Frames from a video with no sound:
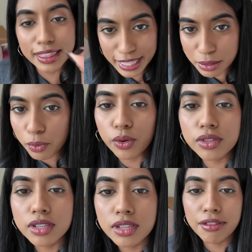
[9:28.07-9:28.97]
the
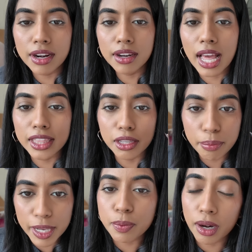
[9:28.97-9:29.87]
most fun and the
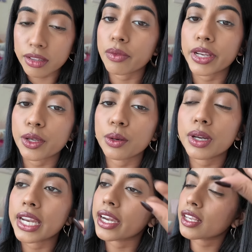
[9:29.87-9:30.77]
best part of the
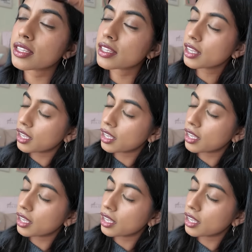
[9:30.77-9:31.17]
video. It is